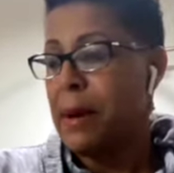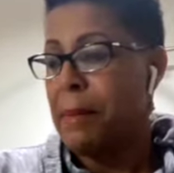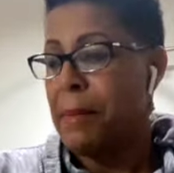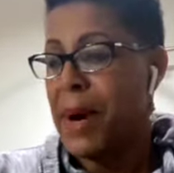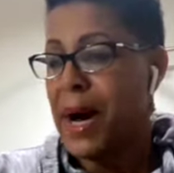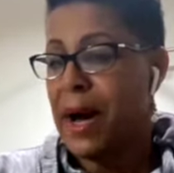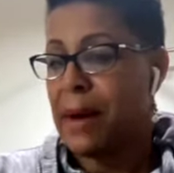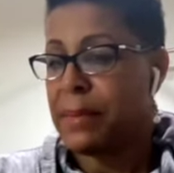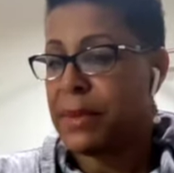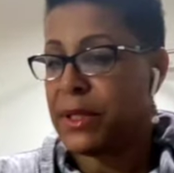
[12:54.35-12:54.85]

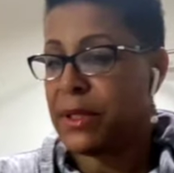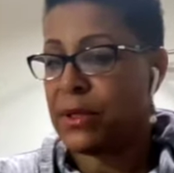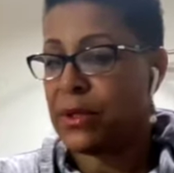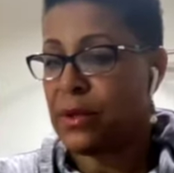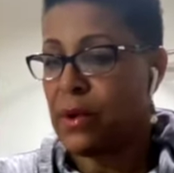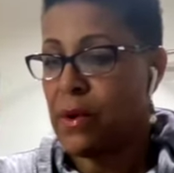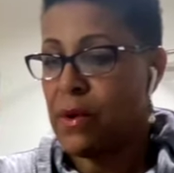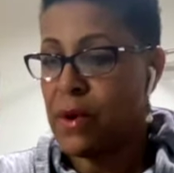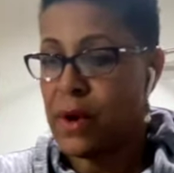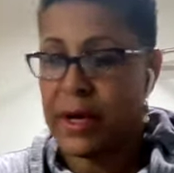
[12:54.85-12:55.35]
bobbins
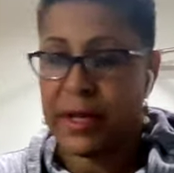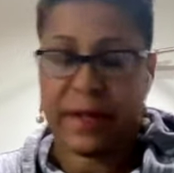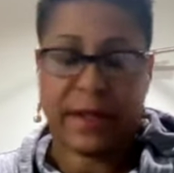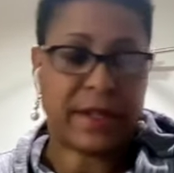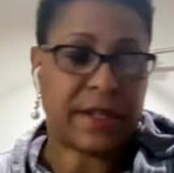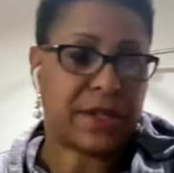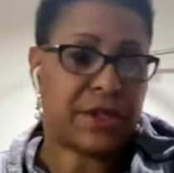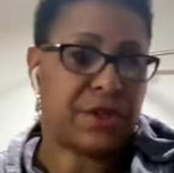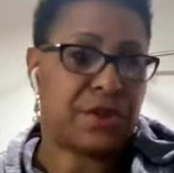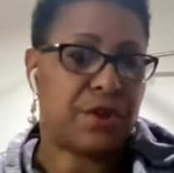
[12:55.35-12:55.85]
on
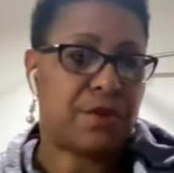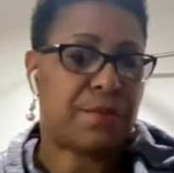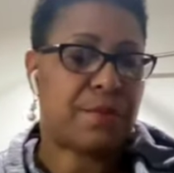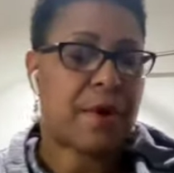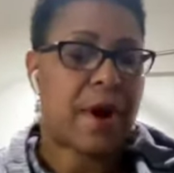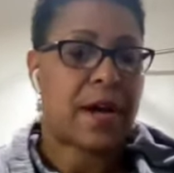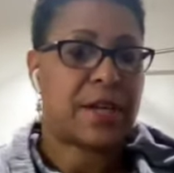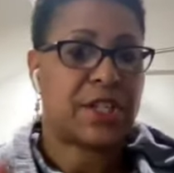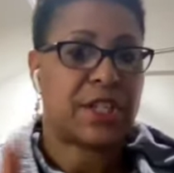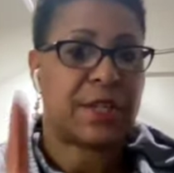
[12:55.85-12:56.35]
this new
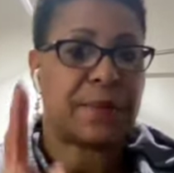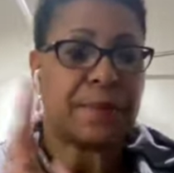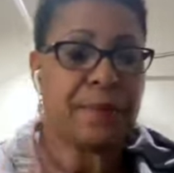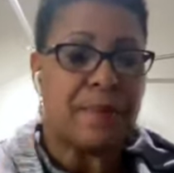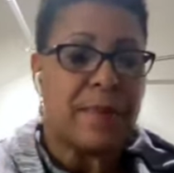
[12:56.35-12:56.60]
project.